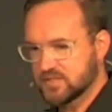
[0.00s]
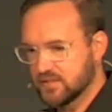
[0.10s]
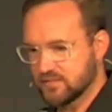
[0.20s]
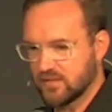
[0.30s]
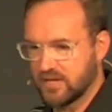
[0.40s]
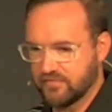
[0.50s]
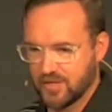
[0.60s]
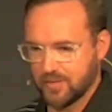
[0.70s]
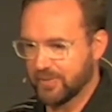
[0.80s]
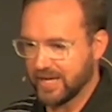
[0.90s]
this
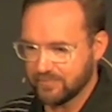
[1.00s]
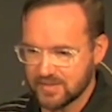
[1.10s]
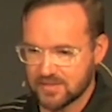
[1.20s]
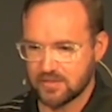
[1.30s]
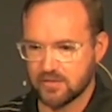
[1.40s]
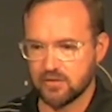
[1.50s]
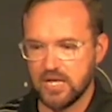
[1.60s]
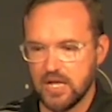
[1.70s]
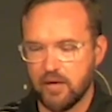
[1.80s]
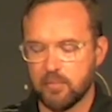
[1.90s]
lifelong Baptist here,
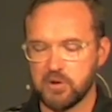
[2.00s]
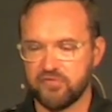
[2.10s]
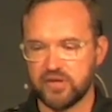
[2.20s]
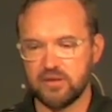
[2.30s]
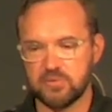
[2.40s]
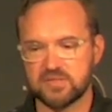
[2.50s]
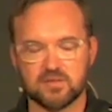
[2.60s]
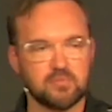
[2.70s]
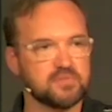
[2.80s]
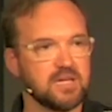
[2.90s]
I'm afraid that we
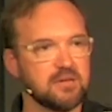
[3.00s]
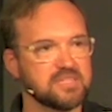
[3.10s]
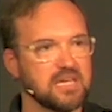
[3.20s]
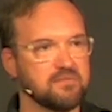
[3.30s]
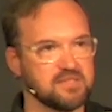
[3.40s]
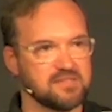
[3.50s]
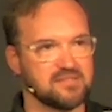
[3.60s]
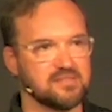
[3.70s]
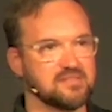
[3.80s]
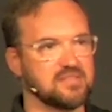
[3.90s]
sometimes have this
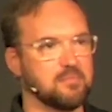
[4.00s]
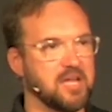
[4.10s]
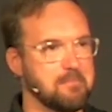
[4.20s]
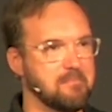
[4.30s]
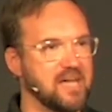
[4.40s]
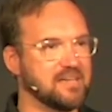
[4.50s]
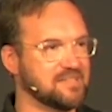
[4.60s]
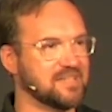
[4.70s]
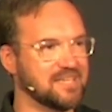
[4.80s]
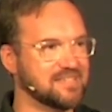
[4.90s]

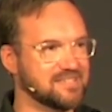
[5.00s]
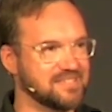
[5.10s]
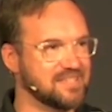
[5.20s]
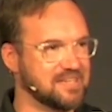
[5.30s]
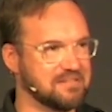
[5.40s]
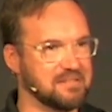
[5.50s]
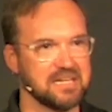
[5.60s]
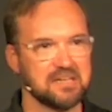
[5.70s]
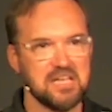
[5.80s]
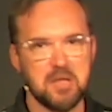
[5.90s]
semi-masochistic,
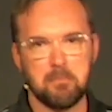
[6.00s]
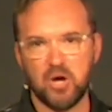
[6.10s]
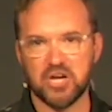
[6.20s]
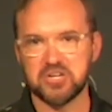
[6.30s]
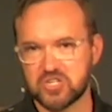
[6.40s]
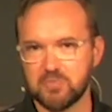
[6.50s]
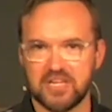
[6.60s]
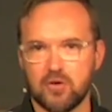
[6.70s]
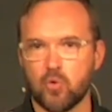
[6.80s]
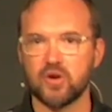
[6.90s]
like
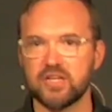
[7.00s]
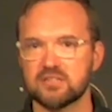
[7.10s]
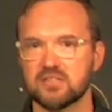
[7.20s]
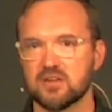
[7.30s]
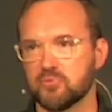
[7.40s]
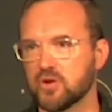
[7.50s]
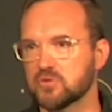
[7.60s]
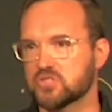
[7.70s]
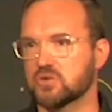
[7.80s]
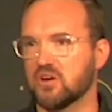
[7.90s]
punishment-oriented
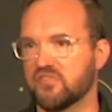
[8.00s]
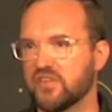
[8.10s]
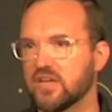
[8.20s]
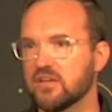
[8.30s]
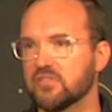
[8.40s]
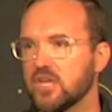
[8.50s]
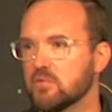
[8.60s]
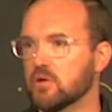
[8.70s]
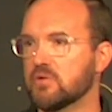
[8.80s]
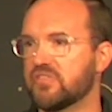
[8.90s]
approach to our faith
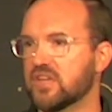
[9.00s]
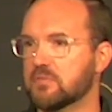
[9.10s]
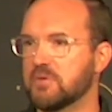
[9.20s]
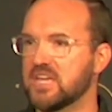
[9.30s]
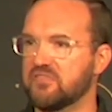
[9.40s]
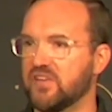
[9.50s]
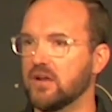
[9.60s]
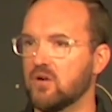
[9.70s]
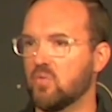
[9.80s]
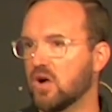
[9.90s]
where we think, man, if I
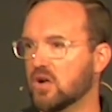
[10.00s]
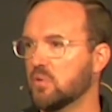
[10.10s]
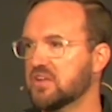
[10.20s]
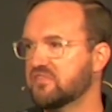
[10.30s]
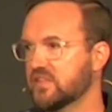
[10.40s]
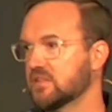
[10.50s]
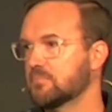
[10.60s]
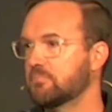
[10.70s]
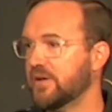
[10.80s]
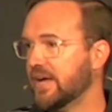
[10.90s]
don't walk away feeling
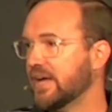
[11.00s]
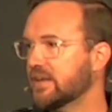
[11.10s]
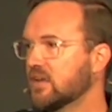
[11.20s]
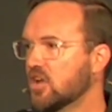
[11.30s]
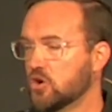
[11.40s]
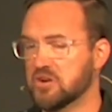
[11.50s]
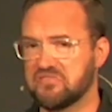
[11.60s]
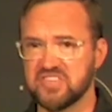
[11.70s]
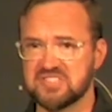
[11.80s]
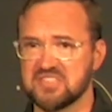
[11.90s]
bad, or
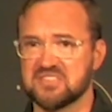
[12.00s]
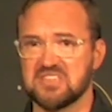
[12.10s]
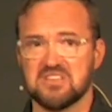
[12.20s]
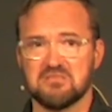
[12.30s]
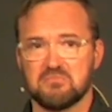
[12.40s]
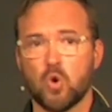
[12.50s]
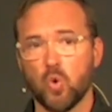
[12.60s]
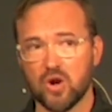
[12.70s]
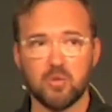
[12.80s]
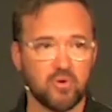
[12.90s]
if this isn't
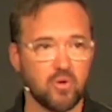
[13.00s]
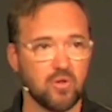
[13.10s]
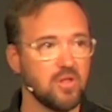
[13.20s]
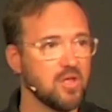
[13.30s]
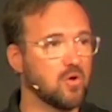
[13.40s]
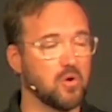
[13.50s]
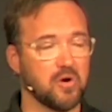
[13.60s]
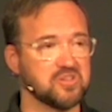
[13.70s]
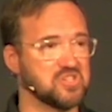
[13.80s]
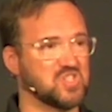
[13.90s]
horrible
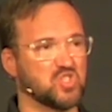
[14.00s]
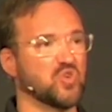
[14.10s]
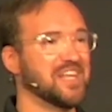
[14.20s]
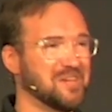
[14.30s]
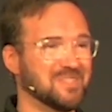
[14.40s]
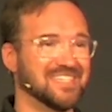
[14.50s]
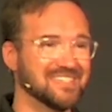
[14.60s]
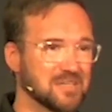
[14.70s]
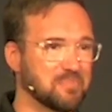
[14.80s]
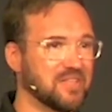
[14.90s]
or just straight up
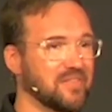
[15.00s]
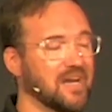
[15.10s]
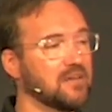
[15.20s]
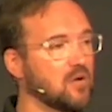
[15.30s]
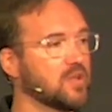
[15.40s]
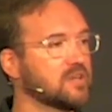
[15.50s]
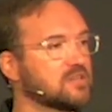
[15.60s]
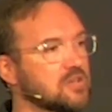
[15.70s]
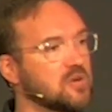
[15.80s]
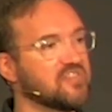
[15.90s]
discipline that I don't want to
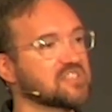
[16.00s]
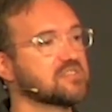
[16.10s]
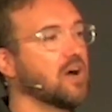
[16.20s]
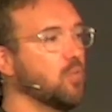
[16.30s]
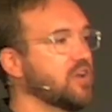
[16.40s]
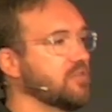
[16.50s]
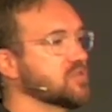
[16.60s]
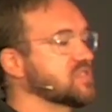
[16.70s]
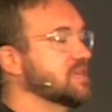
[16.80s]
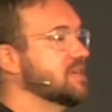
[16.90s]
do, if it's not one of
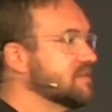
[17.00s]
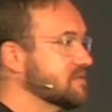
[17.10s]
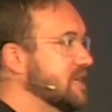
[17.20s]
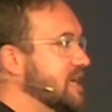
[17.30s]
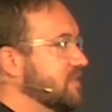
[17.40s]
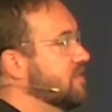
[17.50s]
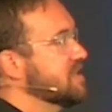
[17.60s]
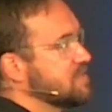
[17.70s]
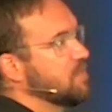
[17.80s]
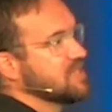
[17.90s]
those things, then
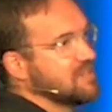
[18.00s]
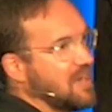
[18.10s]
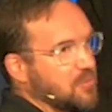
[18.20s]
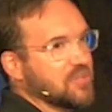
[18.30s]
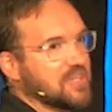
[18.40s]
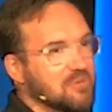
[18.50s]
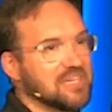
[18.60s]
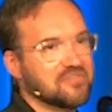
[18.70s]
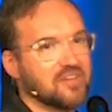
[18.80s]
this must not really be of